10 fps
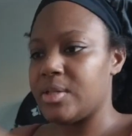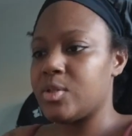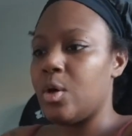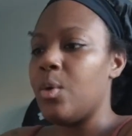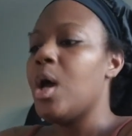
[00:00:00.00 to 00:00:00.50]

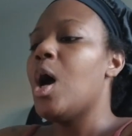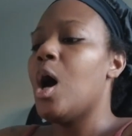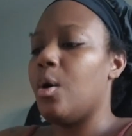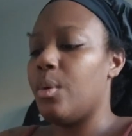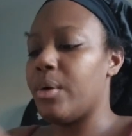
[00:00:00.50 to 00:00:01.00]
So
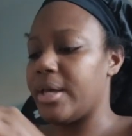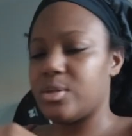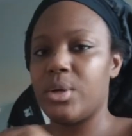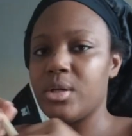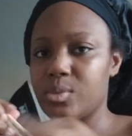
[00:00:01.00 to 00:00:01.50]

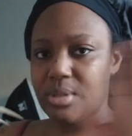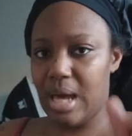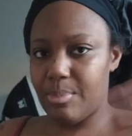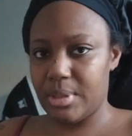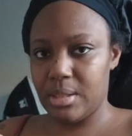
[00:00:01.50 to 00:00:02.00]
here's what's
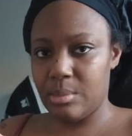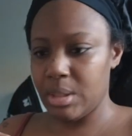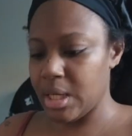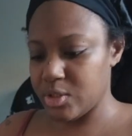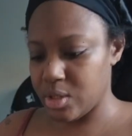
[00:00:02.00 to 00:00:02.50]
happening. Let me
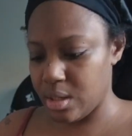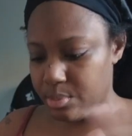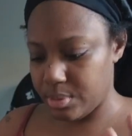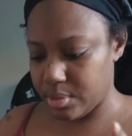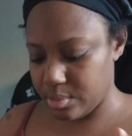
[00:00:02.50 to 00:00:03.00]
catch y'all
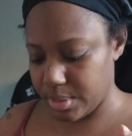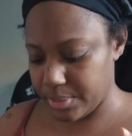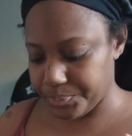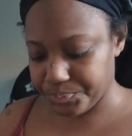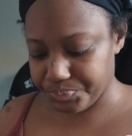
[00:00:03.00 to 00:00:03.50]
up a little bit.